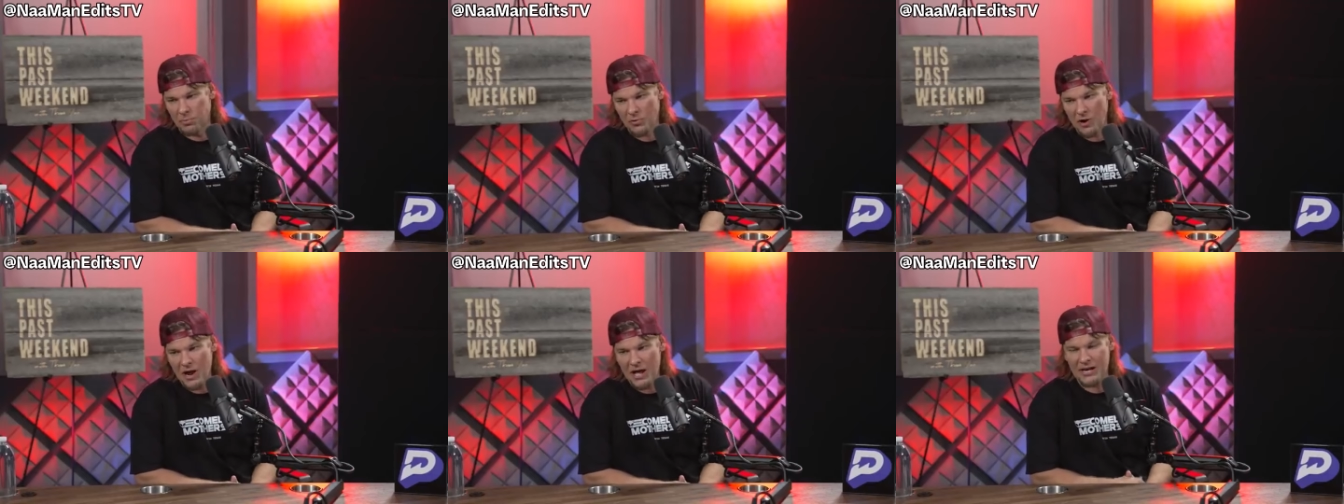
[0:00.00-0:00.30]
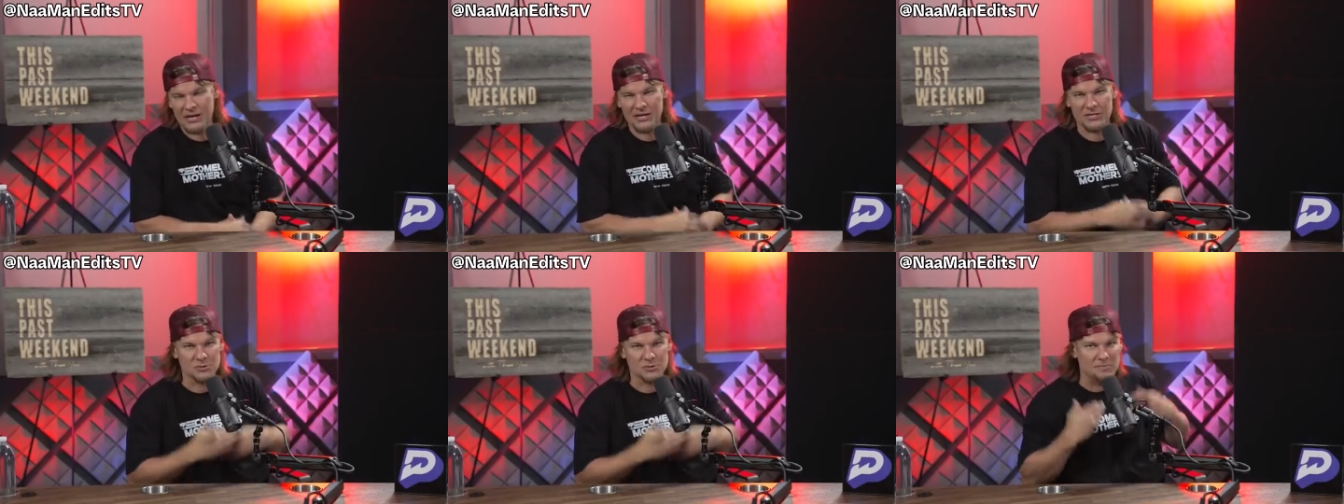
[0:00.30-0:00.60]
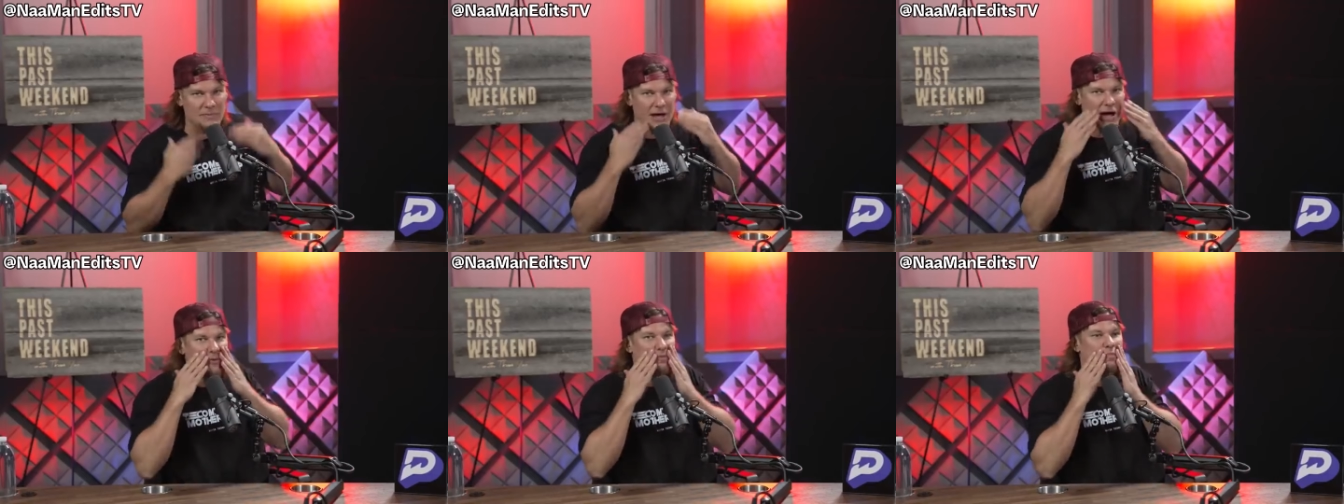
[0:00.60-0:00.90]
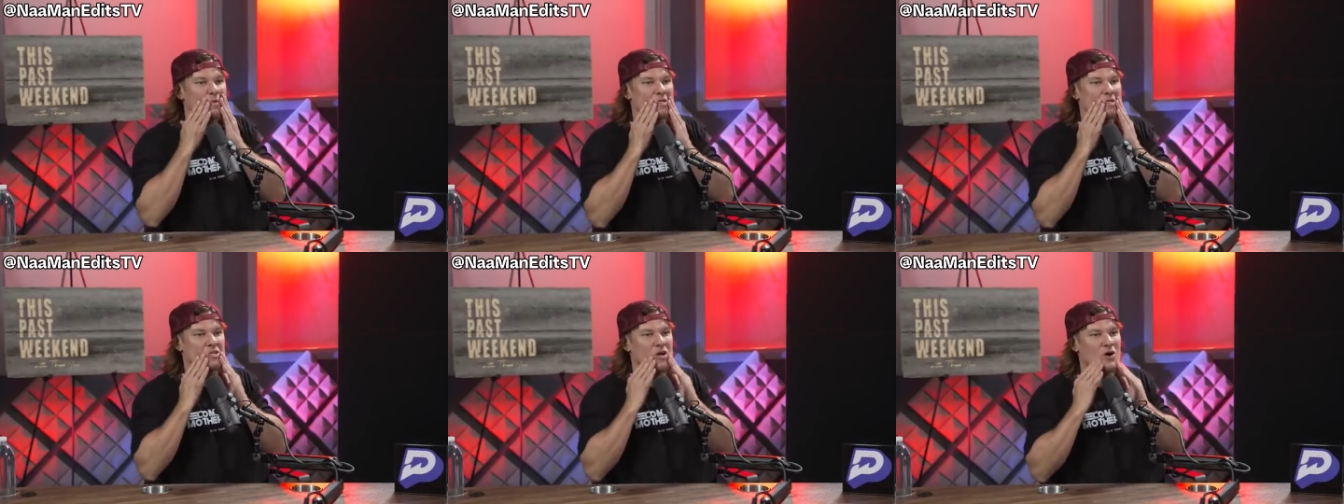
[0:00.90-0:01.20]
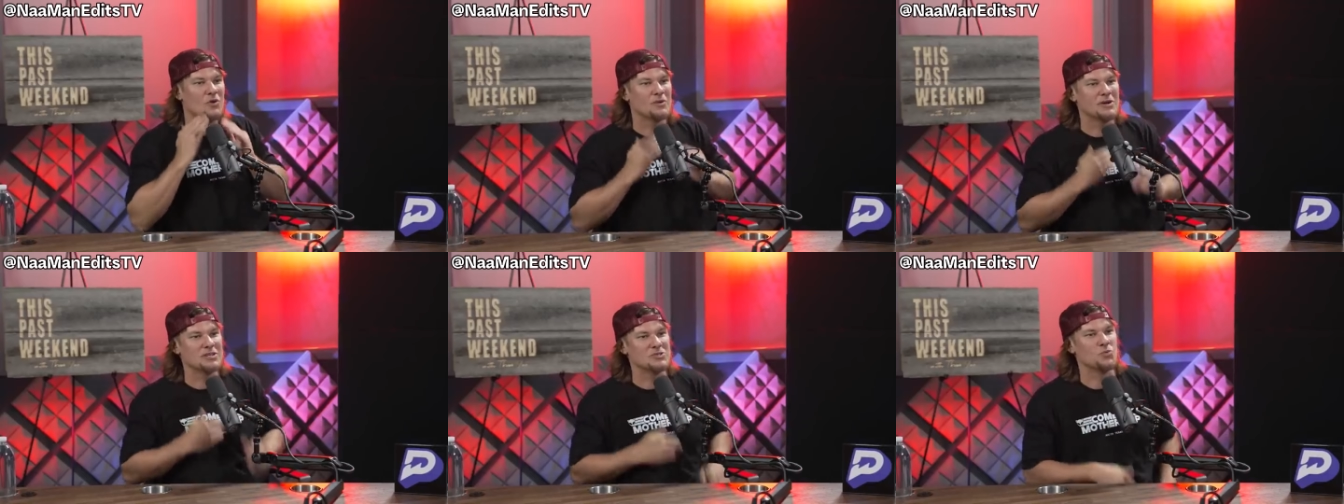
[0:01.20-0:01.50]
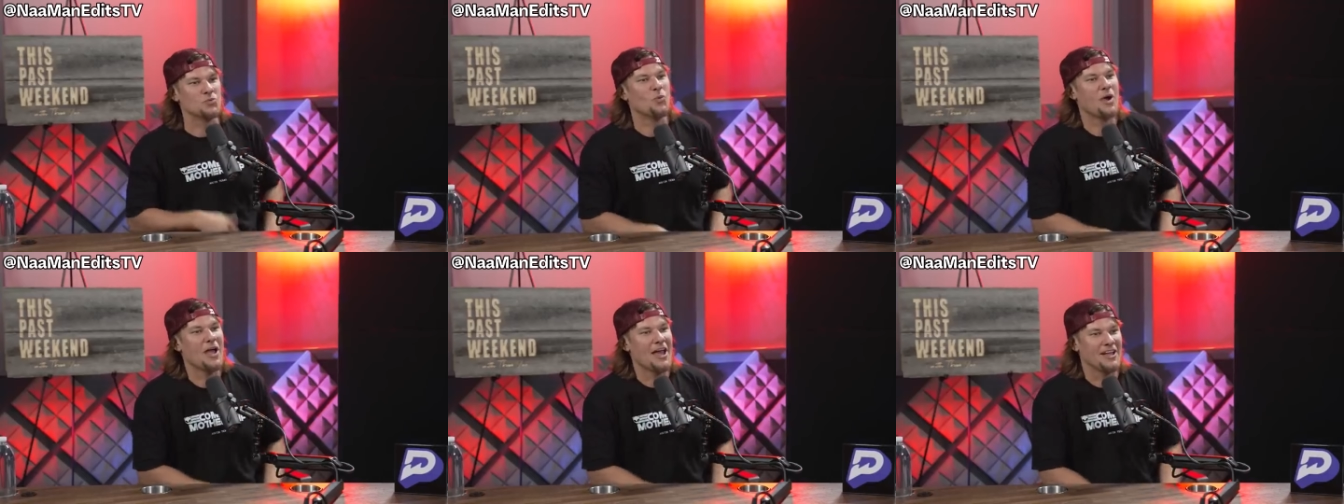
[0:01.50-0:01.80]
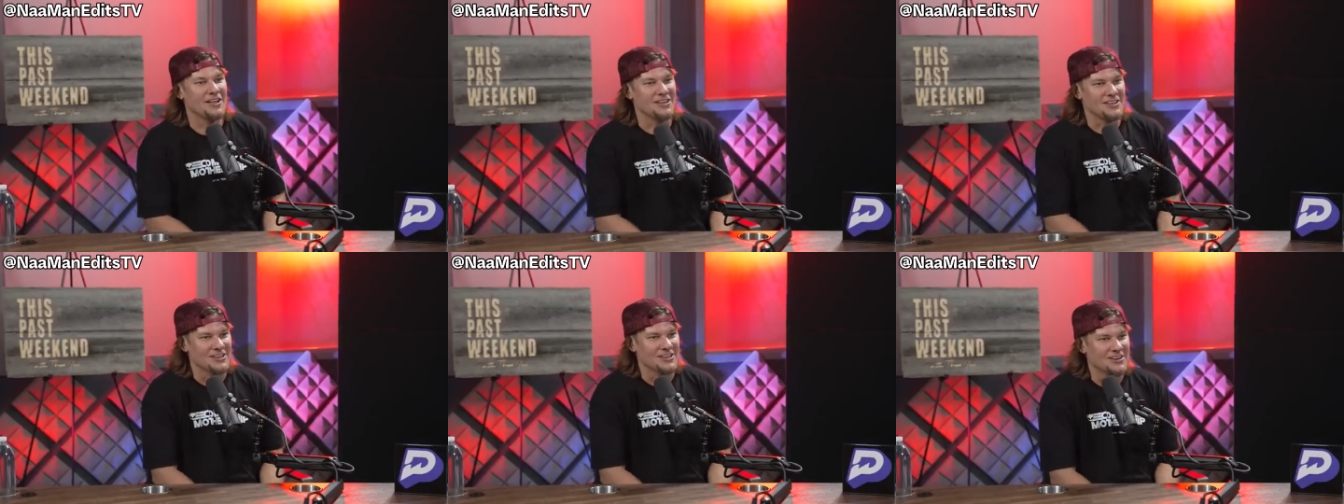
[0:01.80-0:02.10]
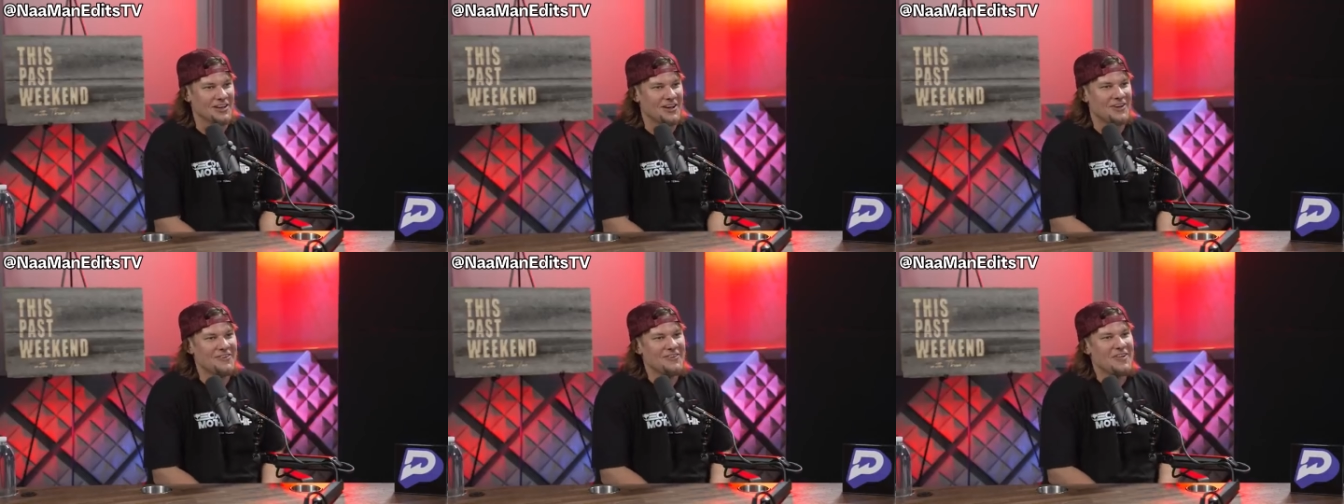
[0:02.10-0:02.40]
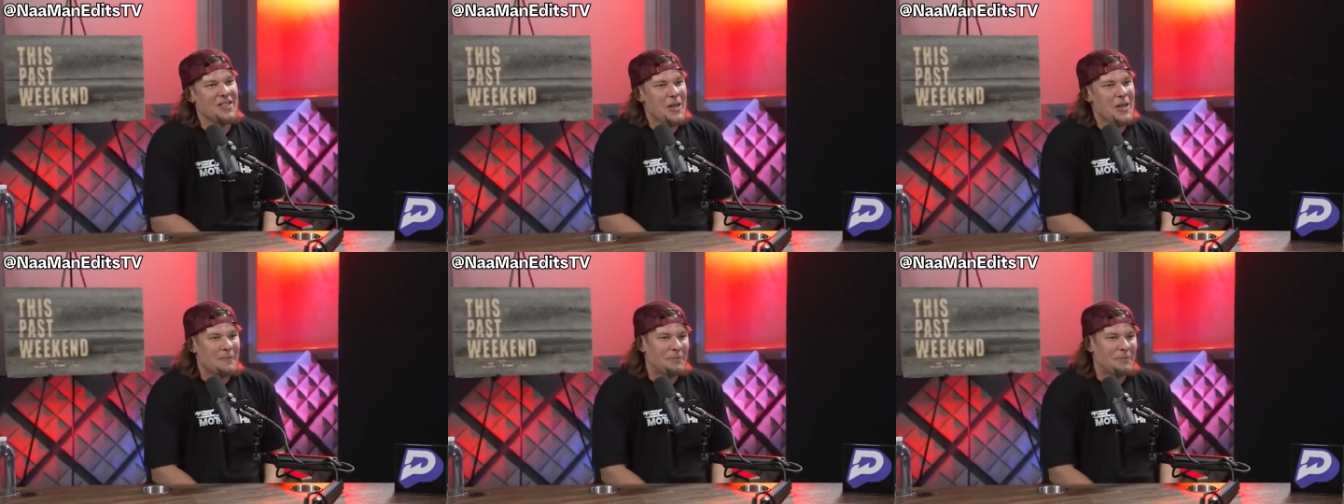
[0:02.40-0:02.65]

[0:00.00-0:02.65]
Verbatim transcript: bright and his mouth was always wet, you know?